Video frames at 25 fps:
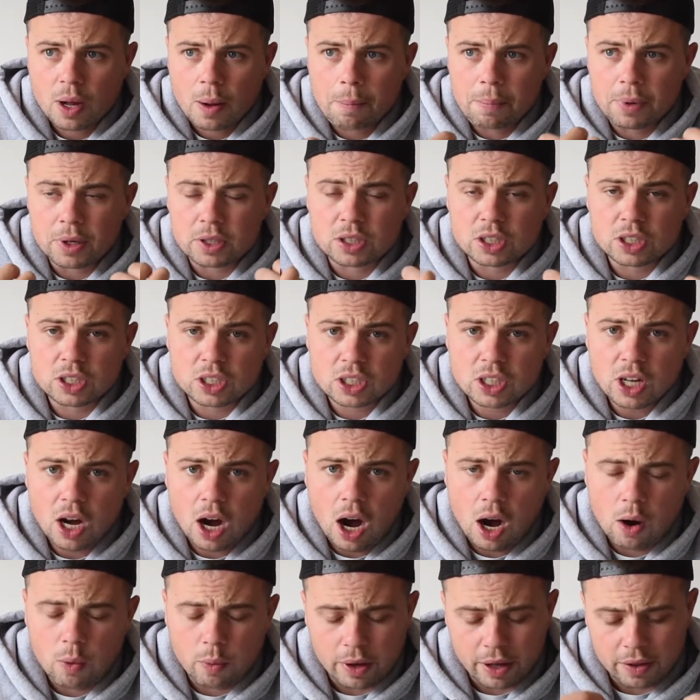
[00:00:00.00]
But to
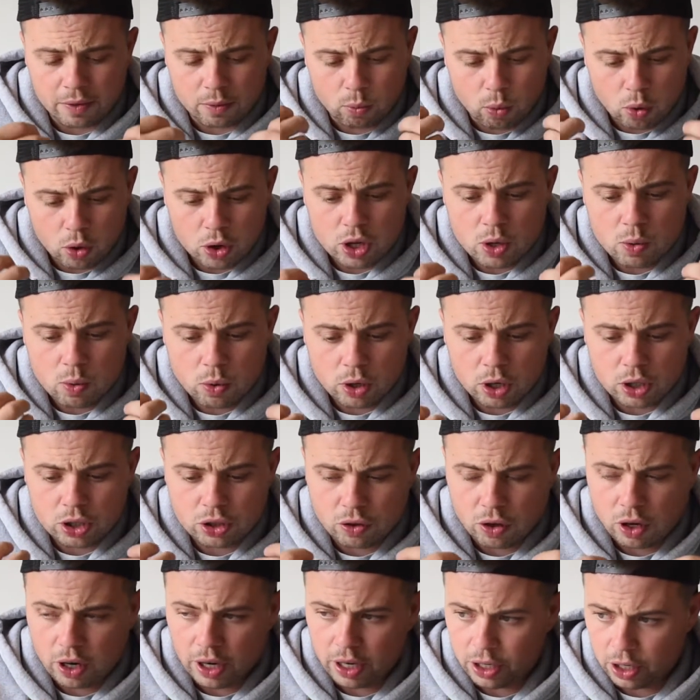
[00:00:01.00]
start with, what you want to
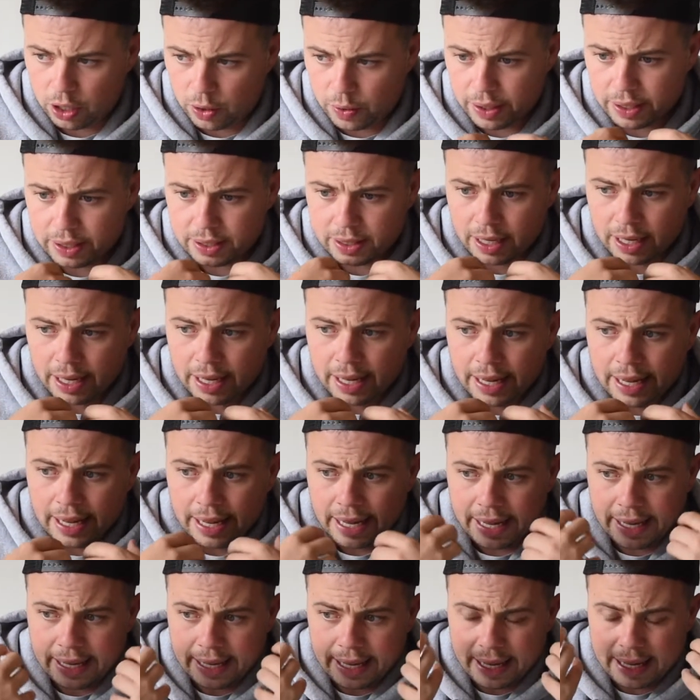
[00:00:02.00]
try and do
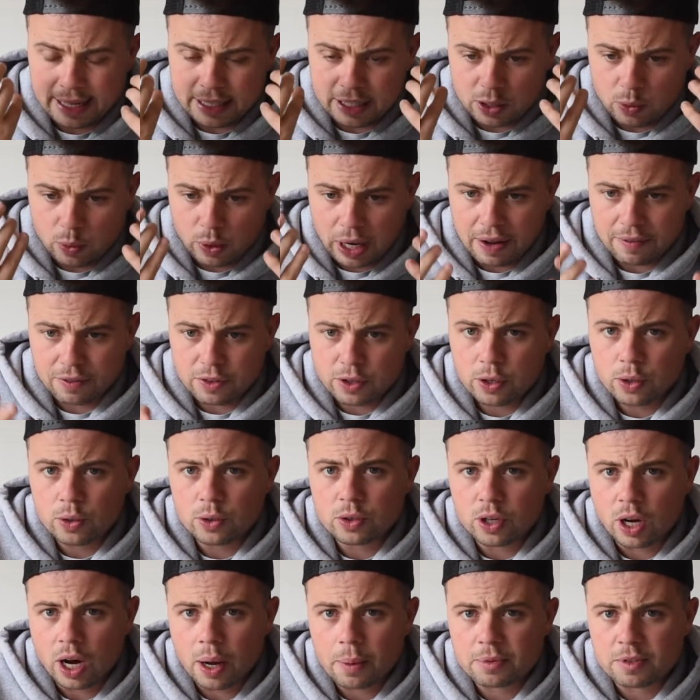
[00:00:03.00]
is you want to have 2
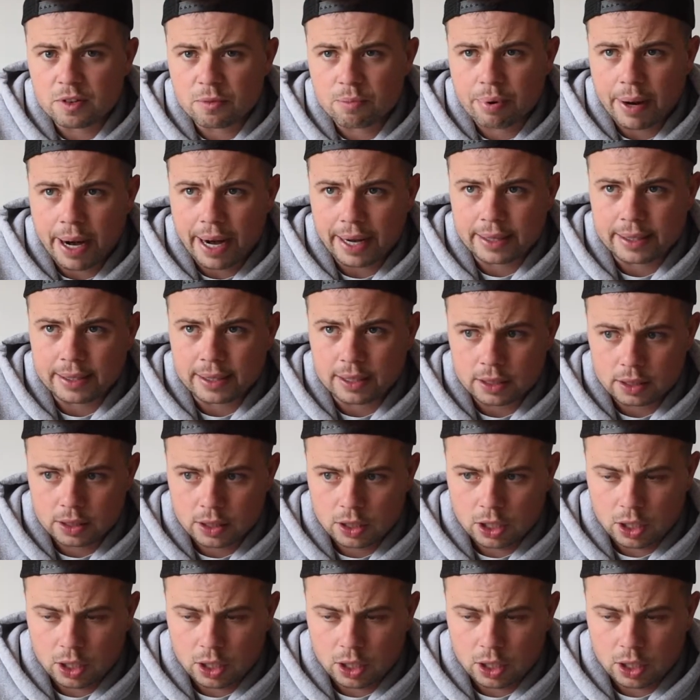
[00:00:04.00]
types of practice.